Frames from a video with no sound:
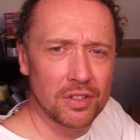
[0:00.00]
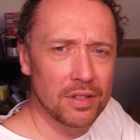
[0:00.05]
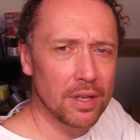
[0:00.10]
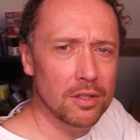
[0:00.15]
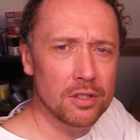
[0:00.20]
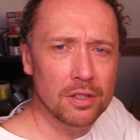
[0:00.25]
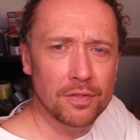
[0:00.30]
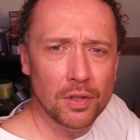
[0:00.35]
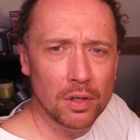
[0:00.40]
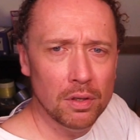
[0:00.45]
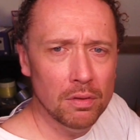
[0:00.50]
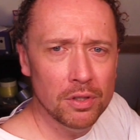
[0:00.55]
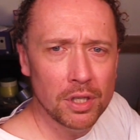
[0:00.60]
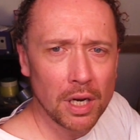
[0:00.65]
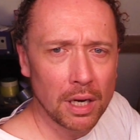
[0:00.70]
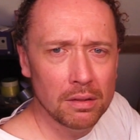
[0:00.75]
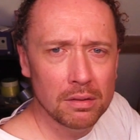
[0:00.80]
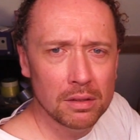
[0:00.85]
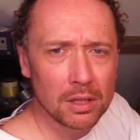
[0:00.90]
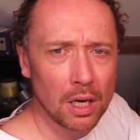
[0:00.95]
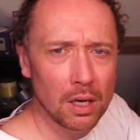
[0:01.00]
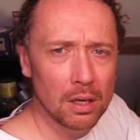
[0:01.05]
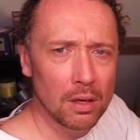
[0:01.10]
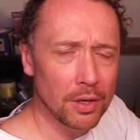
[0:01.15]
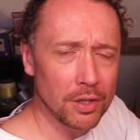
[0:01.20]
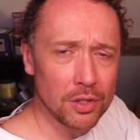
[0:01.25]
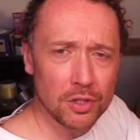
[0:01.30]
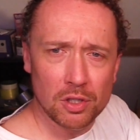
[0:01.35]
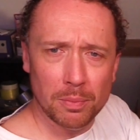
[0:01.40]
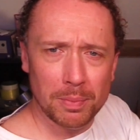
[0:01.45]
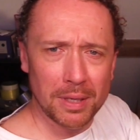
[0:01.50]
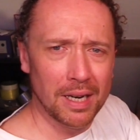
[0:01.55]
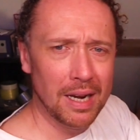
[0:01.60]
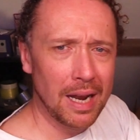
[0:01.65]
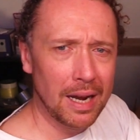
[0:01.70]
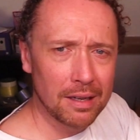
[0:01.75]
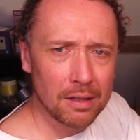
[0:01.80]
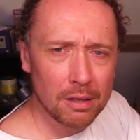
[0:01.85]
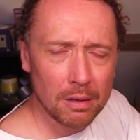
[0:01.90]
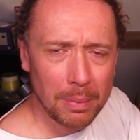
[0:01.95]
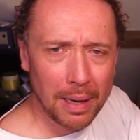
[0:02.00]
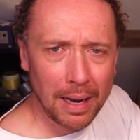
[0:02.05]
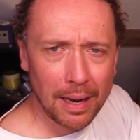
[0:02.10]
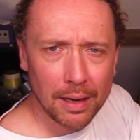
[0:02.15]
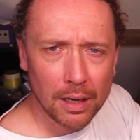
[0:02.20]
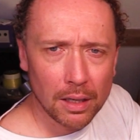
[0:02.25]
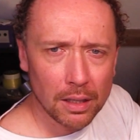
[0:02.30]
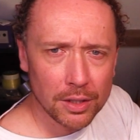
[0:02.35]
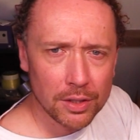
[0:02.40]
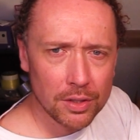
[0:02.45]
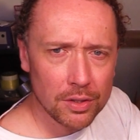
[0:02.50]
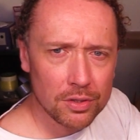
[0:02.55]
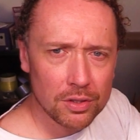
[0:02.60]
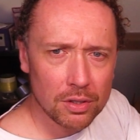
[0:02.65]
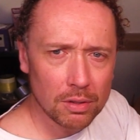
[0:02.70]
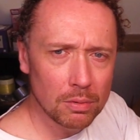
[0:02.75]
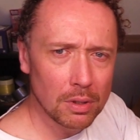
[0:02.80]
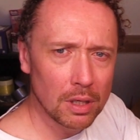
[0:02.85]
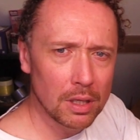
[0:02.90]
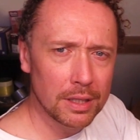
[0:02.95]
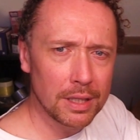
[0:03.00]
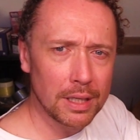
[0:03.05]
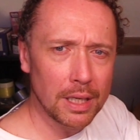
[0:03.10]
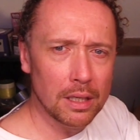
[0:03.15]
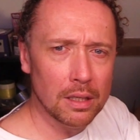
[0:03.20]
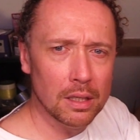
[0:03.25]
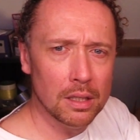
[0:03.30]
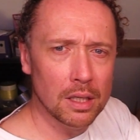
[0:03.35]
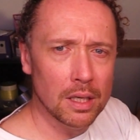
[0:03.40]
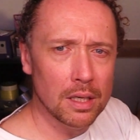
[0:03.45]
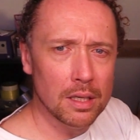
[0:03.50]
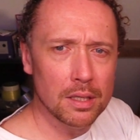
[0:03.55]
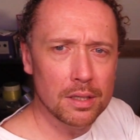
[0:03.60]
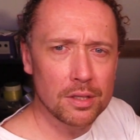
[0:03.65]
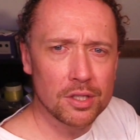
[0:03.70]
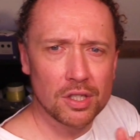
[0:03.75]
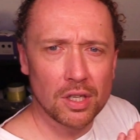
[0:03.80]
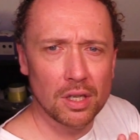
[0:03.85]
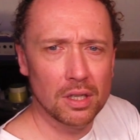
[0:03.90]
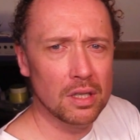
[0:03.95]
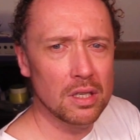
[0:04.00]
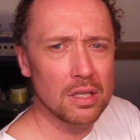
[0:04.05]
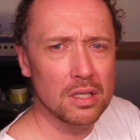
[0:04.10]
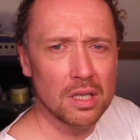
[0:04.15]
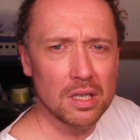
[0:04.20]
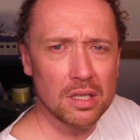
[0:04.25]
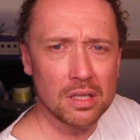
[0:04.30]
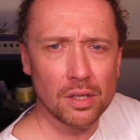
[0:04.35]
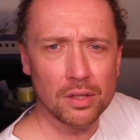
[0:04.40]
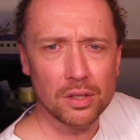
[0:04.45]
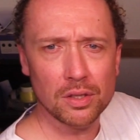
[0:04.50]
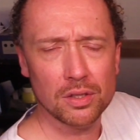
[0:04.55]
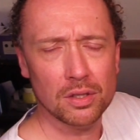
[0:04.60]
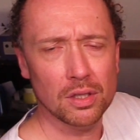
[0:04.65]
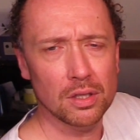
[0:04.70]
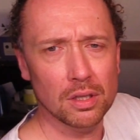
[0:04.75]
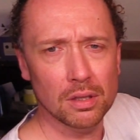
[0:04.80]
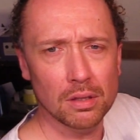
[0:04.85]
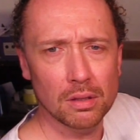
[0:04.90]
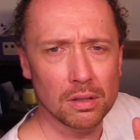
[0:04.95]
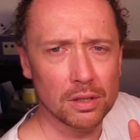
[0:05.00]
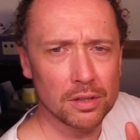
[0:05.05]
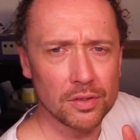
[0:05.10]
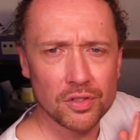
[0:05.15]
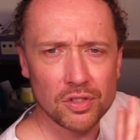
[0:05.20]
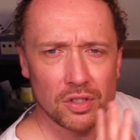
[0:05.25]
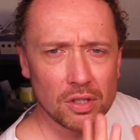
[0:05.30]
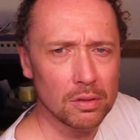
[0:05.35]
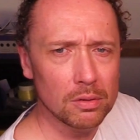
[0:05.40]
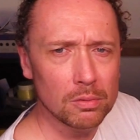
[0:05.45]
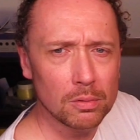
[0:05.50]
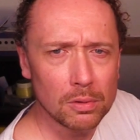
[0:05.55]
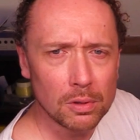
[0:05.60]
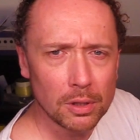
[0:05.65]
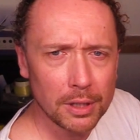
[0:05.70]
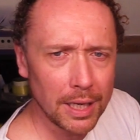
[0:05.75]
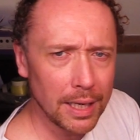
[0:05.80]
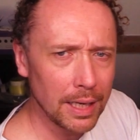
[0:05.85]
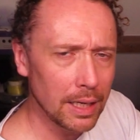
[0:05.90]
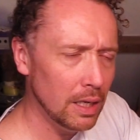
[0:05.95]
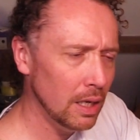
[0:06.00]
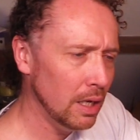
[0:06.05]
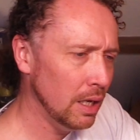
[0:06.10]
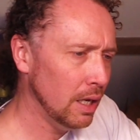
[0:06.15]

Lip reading: those of you who don't know, I used to be an acrobat. I used to work in circuses. I used to do a lot of stilt walking.